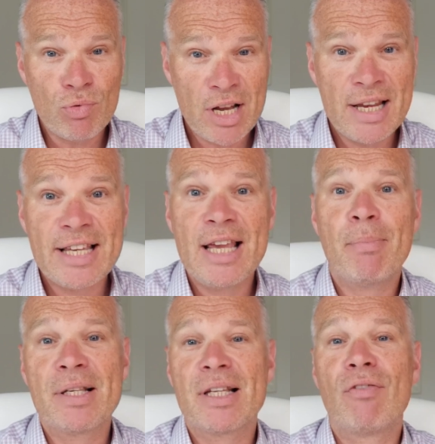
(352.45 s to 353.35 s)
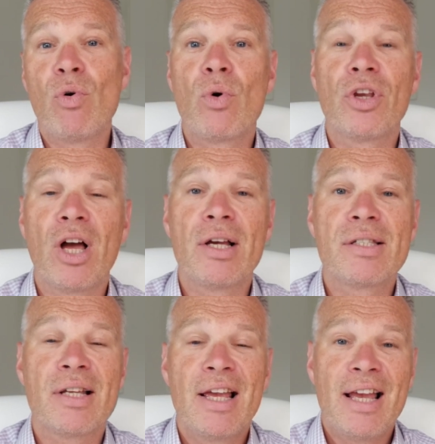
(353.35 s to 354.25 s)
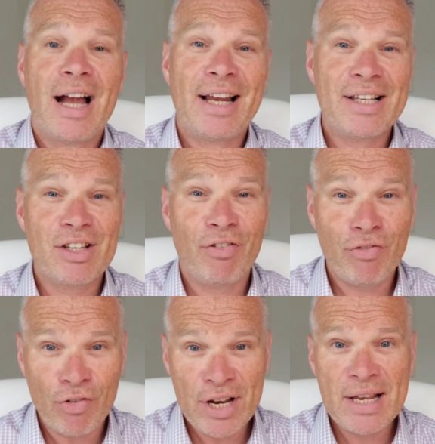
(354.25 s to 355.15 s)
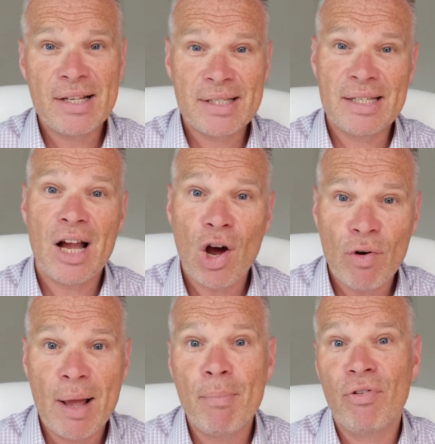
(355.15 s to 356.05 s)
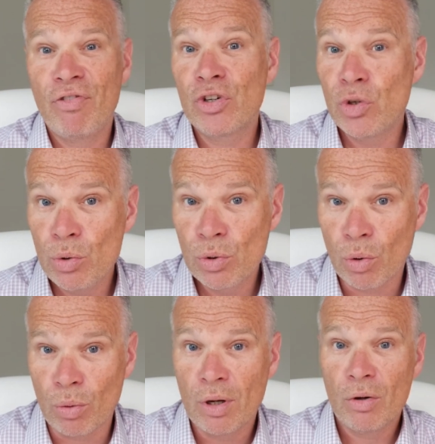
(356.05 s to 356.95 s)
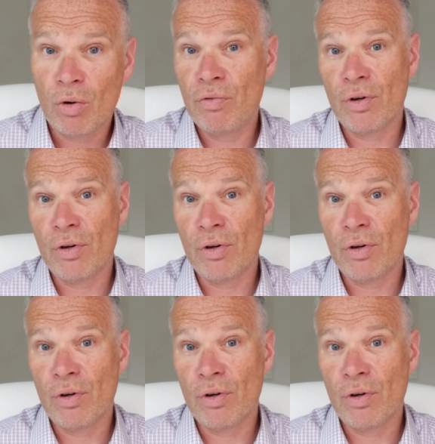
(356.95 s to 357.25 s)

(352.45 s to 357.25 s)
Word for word: really keep myself organized, and it's a free CRM for Google or